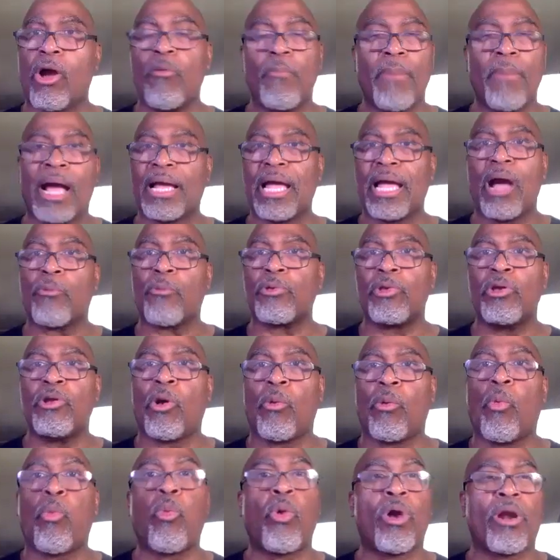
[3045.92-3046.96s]
Oh my God, you
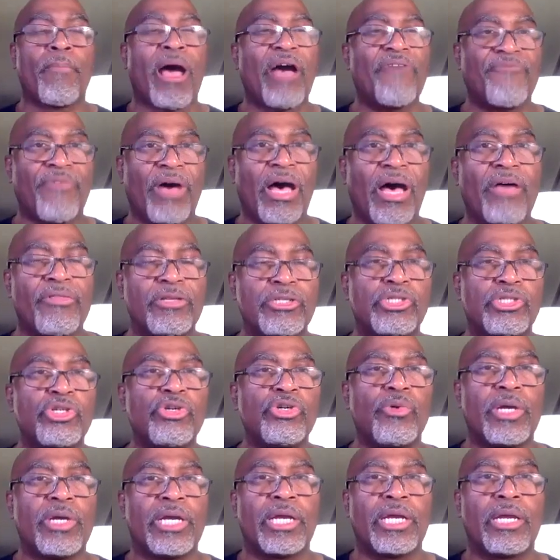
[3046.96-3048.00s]
know, what are my fathers
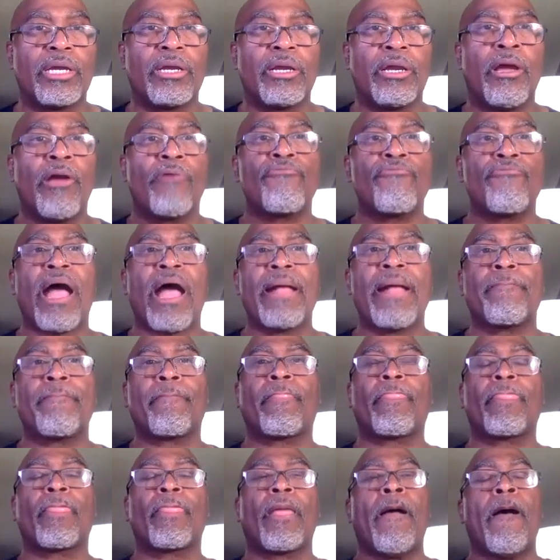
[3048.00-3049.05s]
doing? Right?
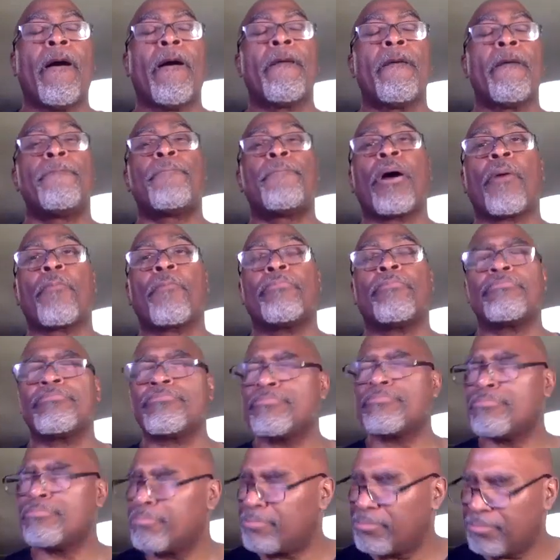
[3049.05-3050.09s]
But
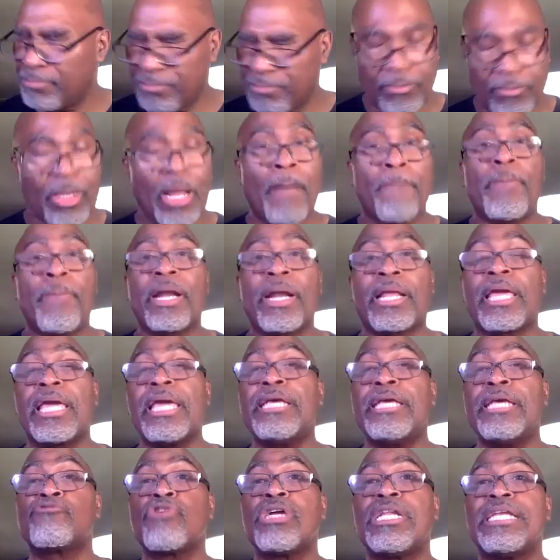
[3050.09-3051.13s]

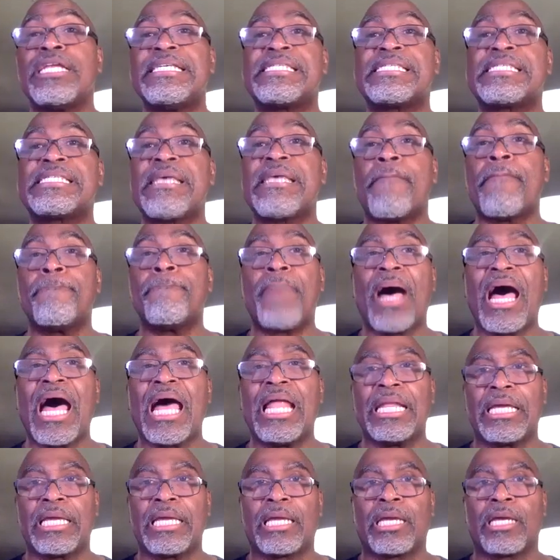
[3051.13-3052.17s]
he's really
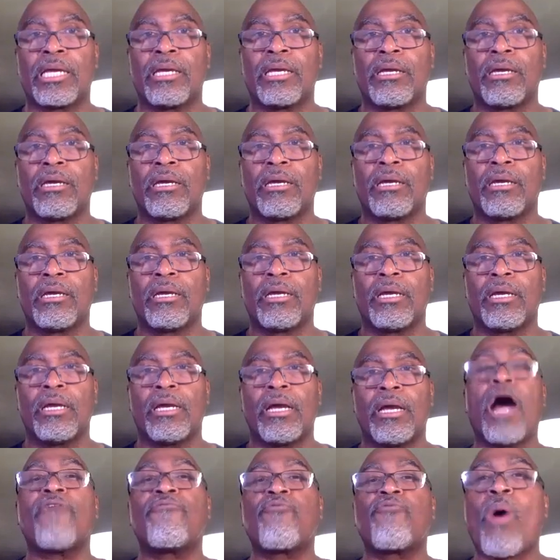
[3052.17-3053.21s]
symbolic
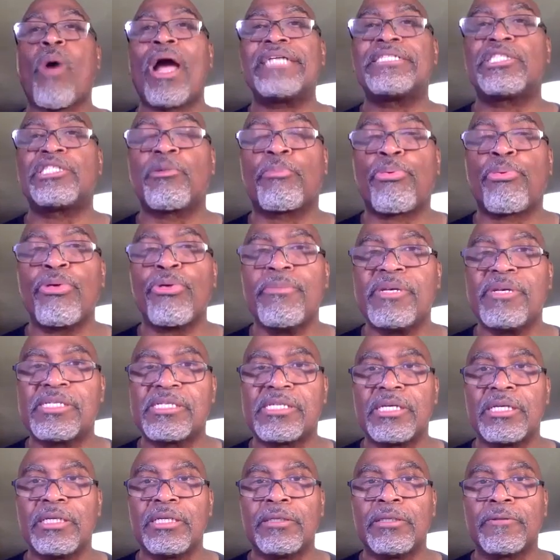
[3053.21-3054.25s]
of white
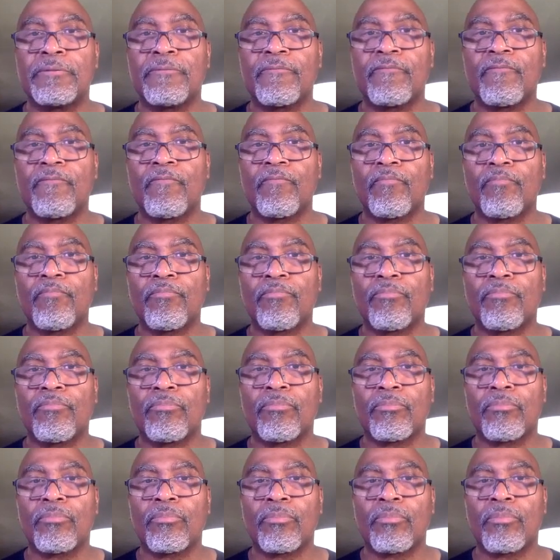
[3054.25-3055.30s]
supremacy.
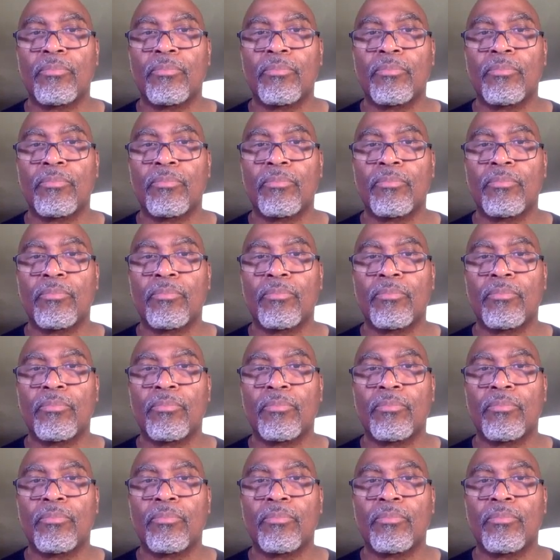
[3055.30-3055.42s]
That